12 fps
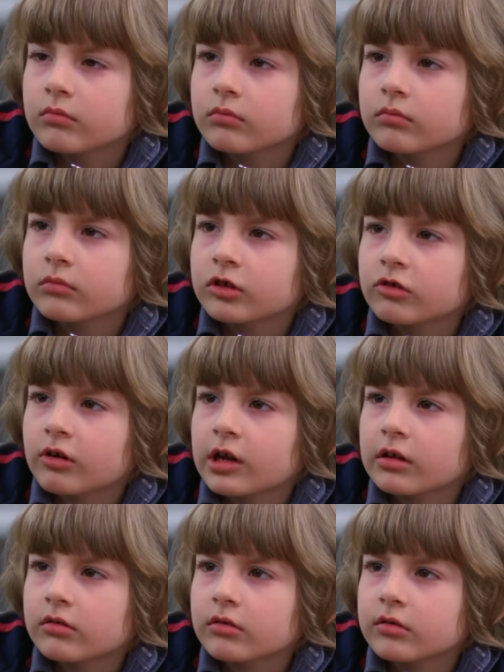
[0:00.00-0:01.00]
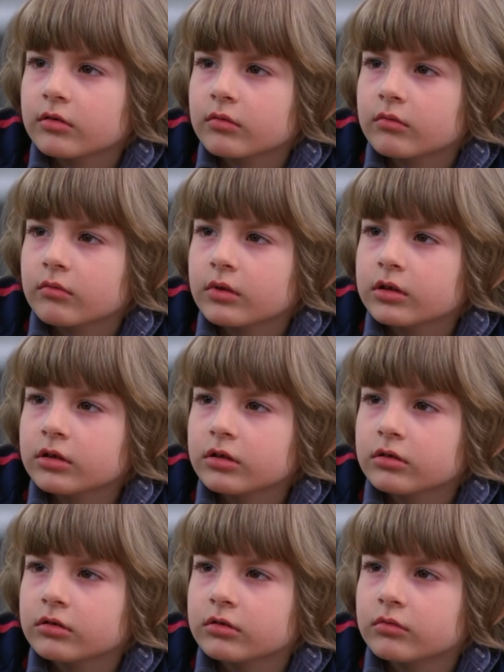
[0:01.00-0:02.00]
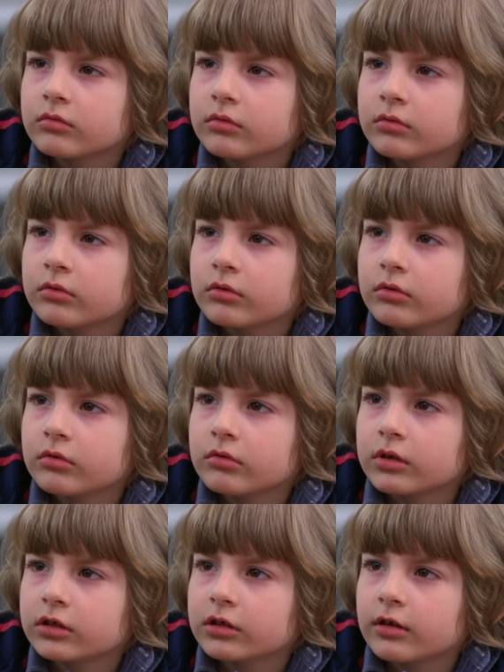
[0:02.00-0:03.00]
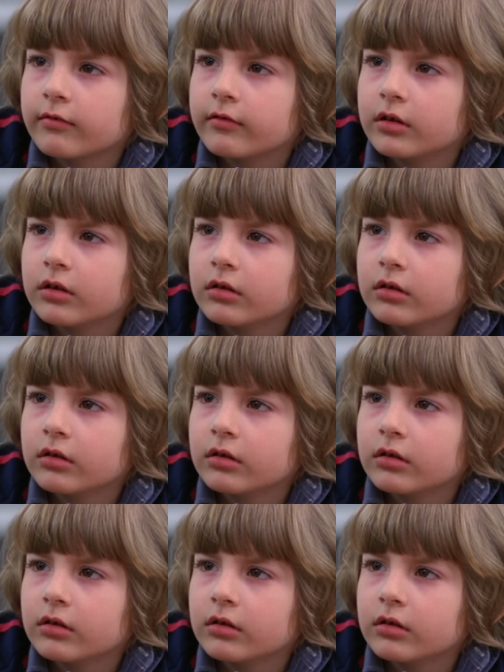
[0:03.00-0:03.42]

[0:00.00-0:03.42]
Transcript: Mr. Holloran, what is in room 237?